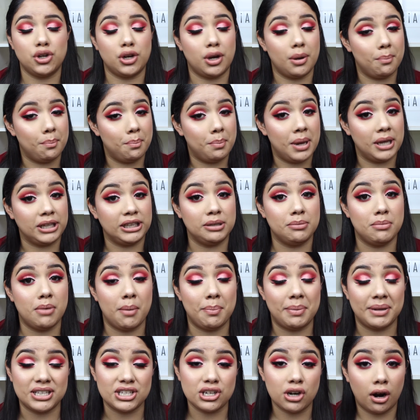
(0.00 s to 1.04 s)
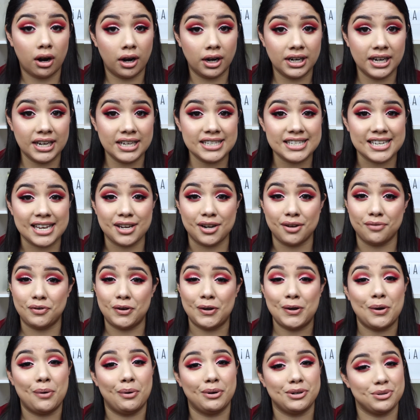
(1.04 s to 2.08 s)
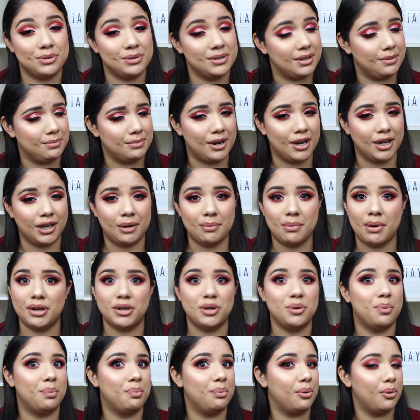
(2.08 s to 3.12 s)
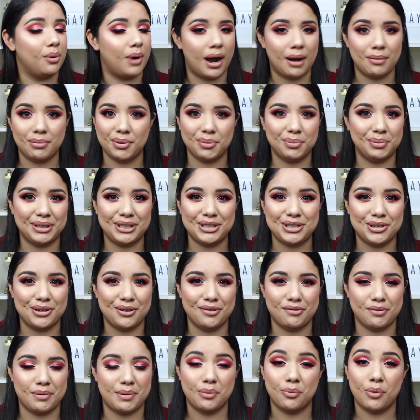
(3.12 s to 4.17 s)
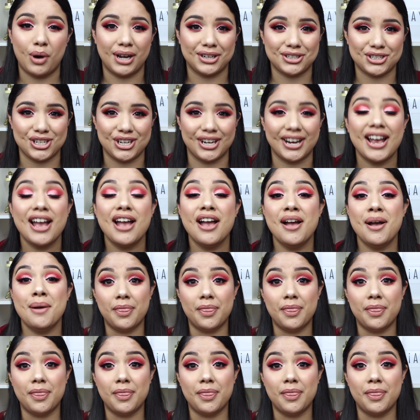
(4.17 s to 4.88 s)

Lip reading: You can pick them up at Target, and if you know which ones I'm talking about, you probably do if you've been watching.